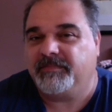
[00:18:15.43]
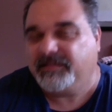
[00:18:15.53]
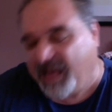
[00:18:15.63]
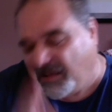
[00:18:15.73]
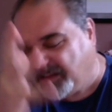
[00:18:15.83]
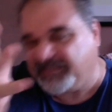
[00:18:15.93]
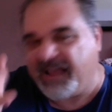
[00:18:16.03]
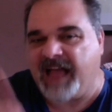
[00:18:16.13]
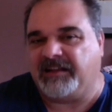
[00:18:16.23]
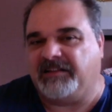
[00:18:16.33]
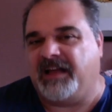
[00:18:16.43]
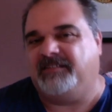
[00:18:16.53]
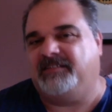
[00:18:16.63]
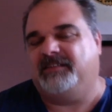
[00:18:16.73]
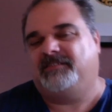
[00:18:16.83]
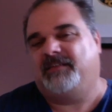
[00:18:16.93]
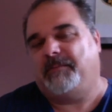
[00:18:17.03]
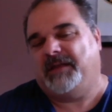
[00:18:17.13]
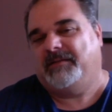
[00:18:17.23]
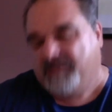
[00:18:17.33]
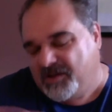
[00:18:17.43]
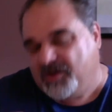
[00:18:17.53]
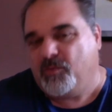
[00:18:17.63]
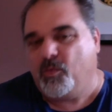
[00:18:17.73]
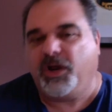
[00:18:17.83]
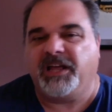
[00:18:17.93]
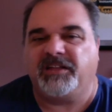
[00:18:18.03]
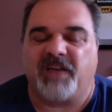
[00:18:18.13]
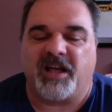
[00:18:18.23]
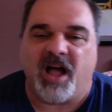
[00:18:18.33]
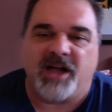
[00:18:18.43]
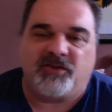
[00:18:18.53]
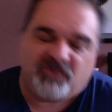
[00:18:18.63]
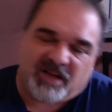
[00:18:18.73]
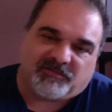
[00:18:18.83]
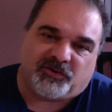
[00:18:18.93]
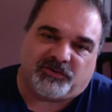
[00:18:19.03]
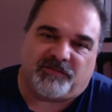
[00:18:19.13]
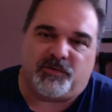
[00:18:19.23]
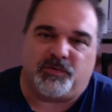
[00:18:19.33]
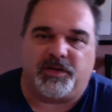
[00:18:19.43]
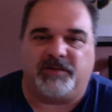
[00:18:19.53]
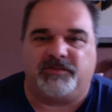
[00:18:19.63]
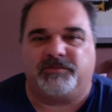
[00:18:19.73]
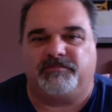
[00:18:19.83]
Now let's analyze this. I mean, working in psychiatry, I've learned a few things.